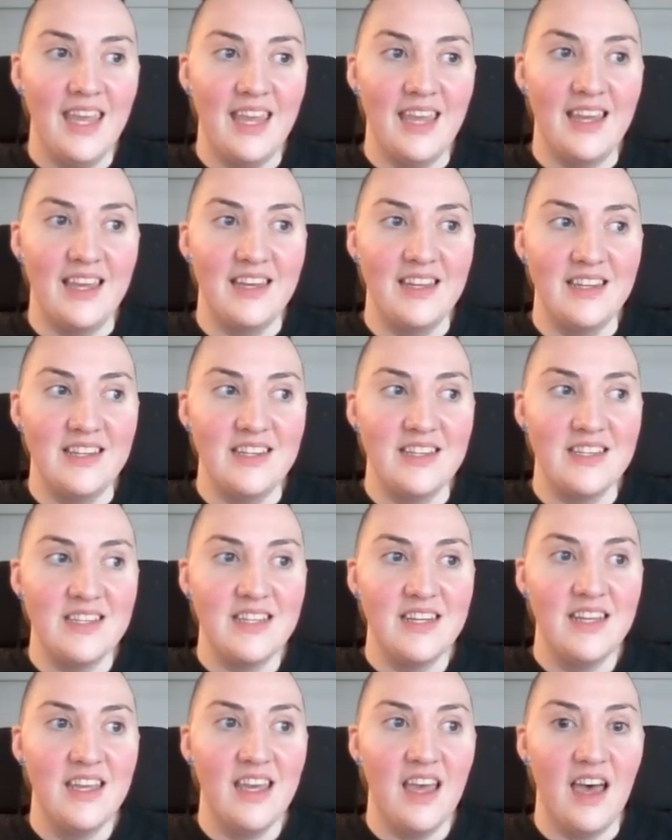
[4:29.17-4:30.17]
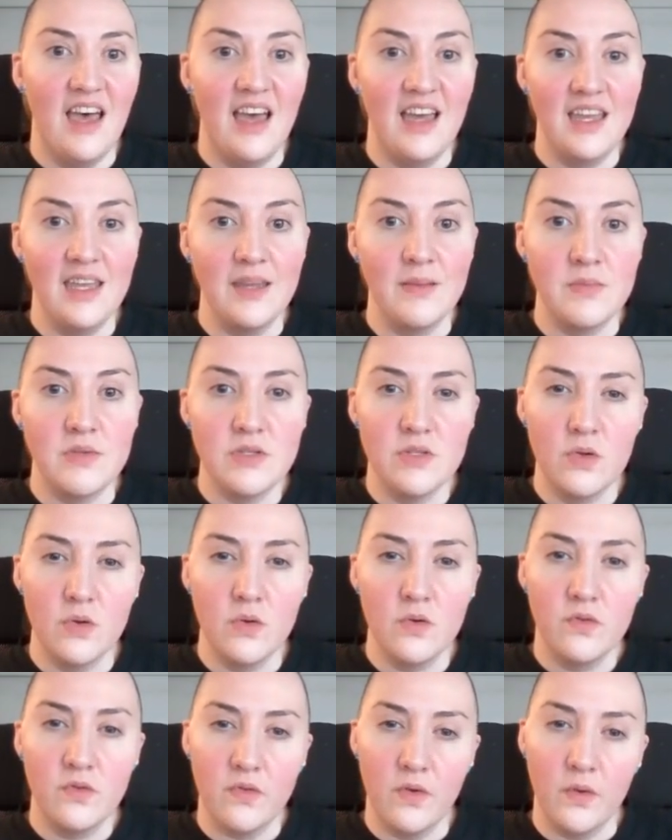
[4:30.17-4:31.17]
And I am
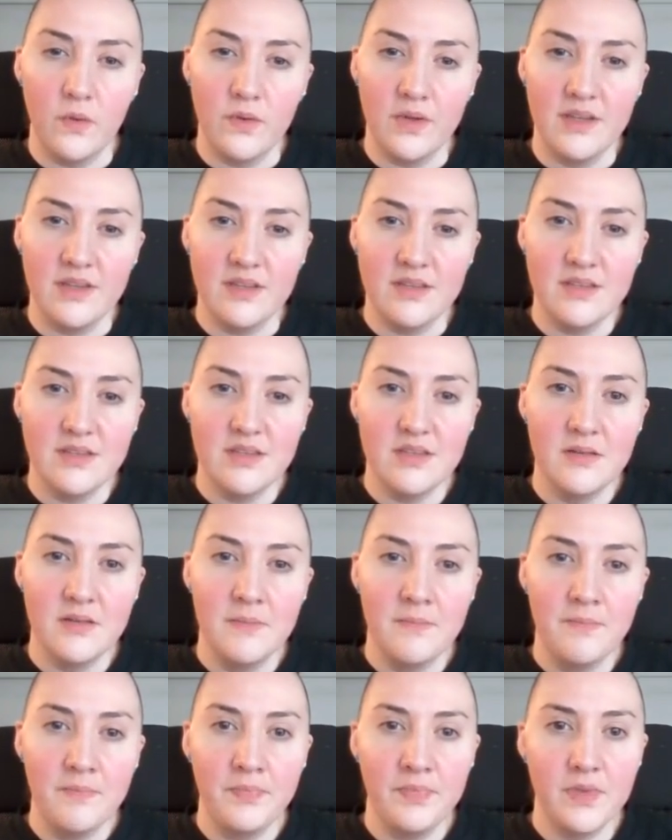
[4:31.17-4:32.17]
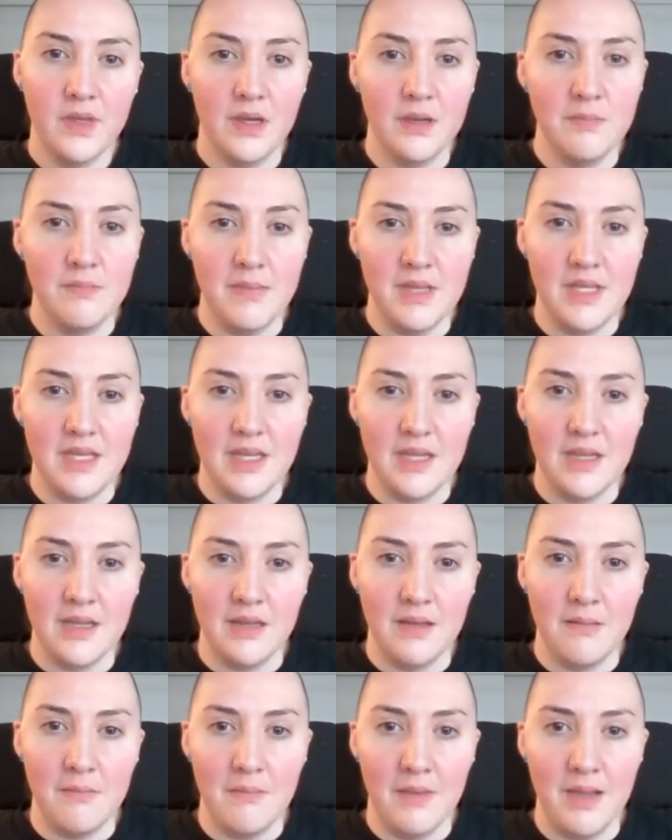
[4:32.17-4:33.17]
so focused on
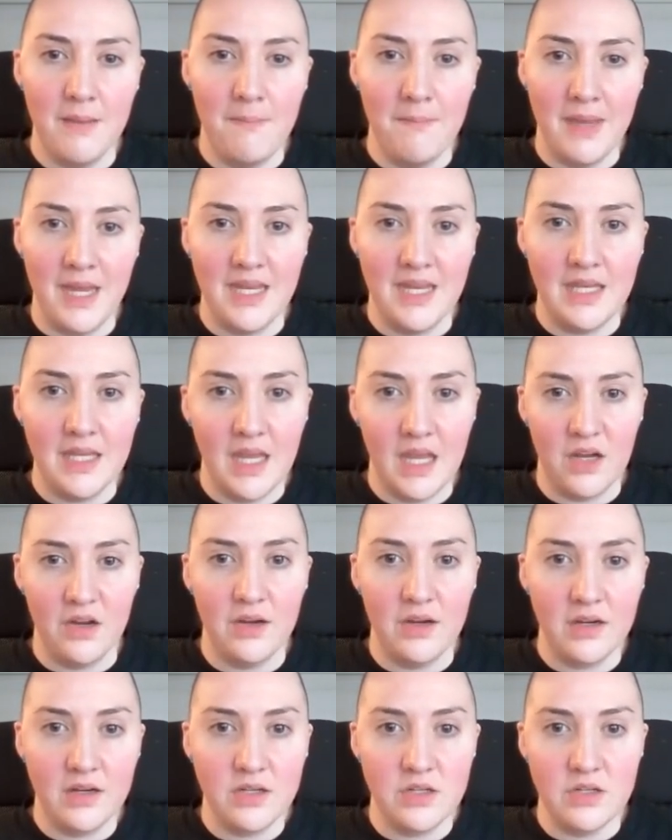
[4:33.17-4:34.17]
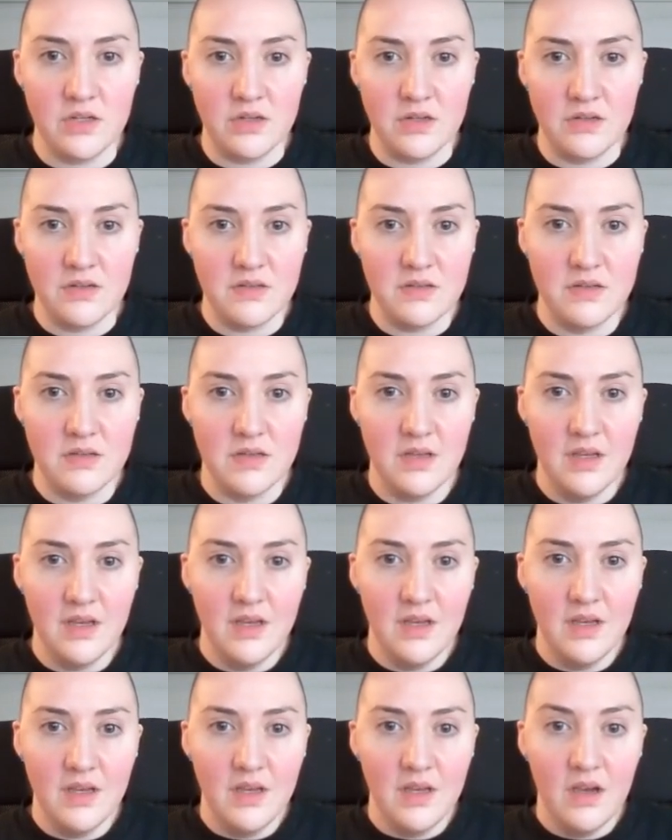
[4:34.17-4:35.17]
making my main character's
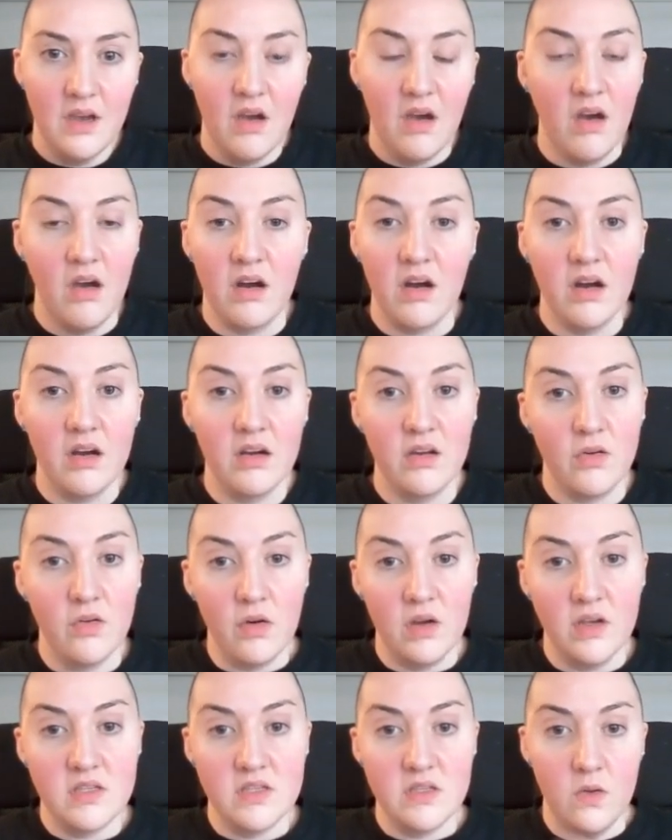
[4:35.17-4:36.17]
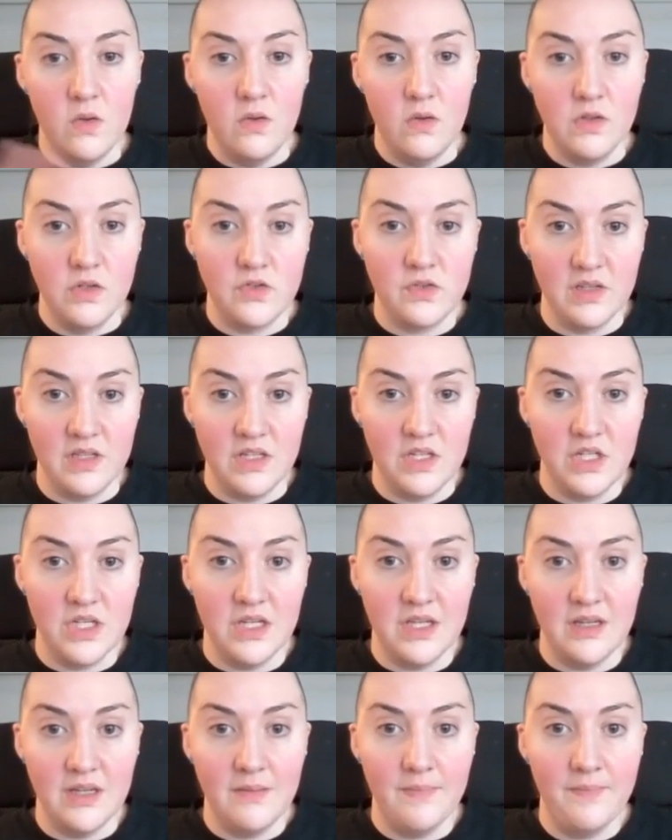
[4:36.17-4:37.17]
arc across the whole
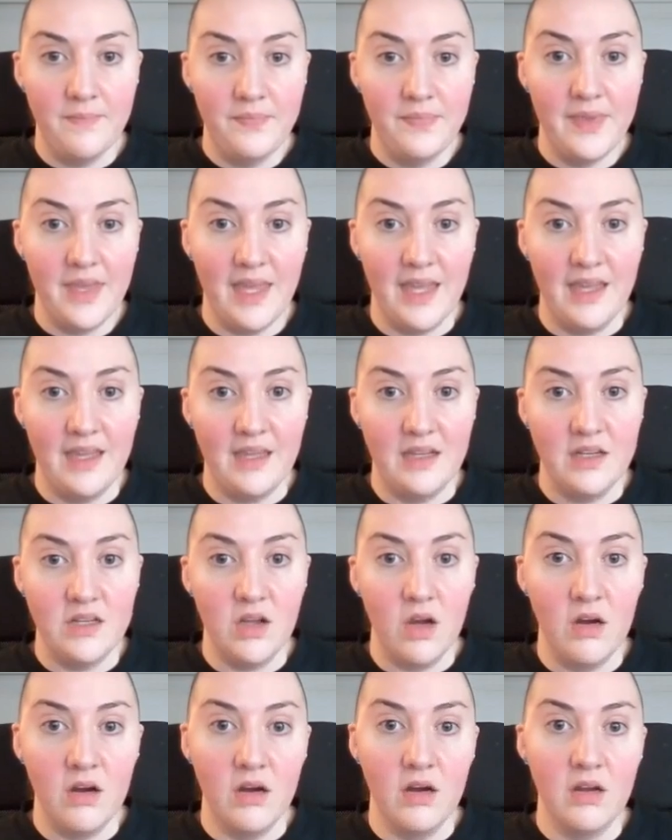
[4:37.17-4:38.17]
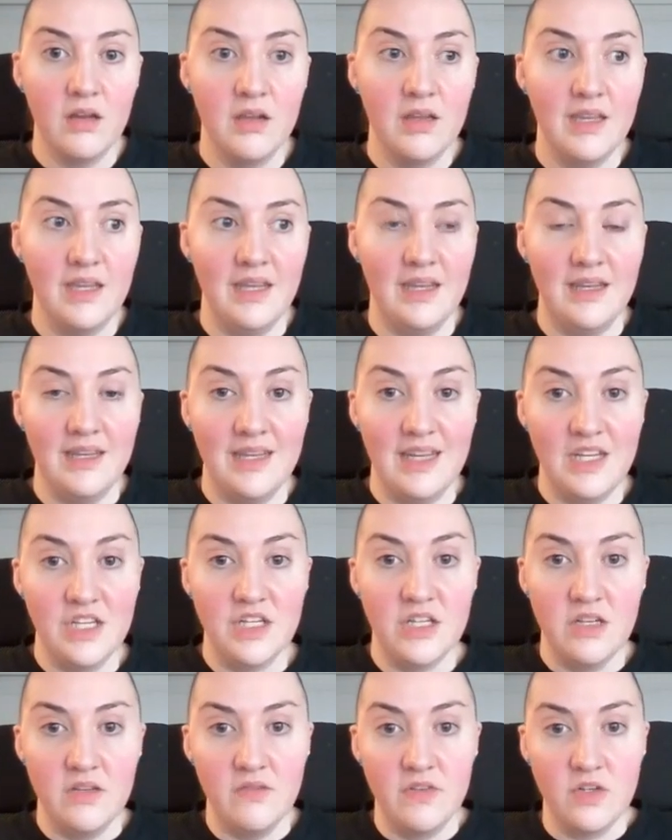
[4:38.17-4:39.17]
trilogy and arc in
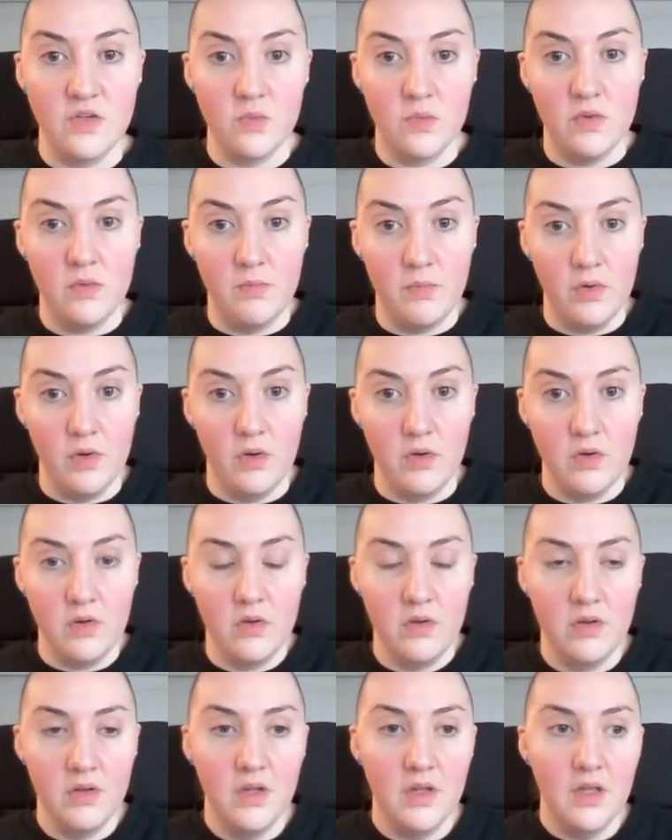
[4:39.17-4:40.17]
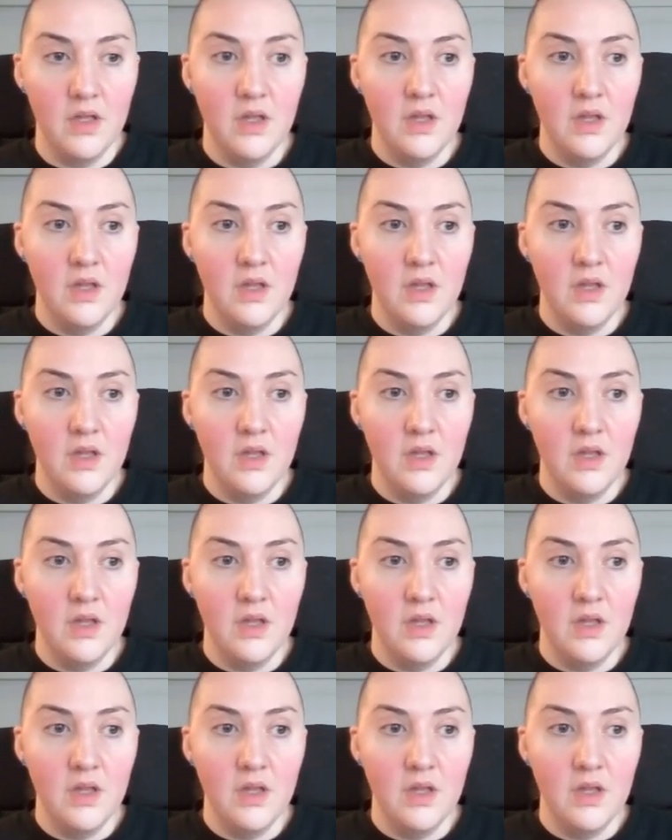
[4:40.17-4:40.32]
each individual book